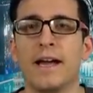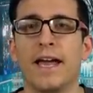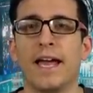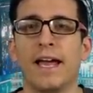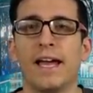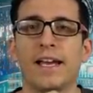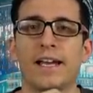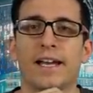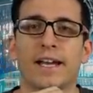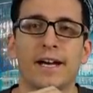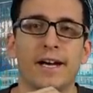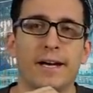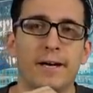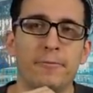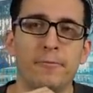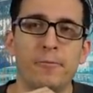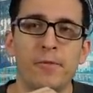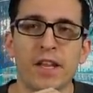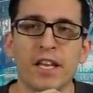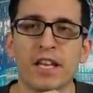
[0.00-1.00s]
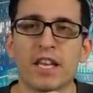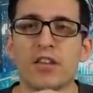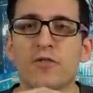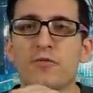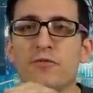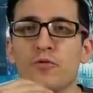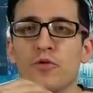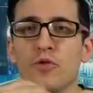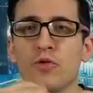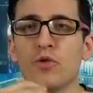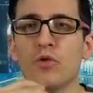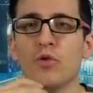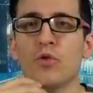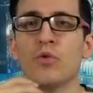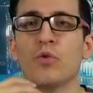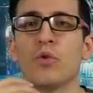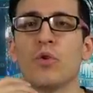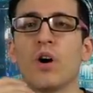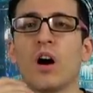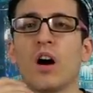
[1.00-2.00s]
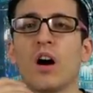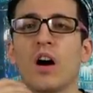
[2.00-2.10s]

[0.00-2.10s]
And um, if you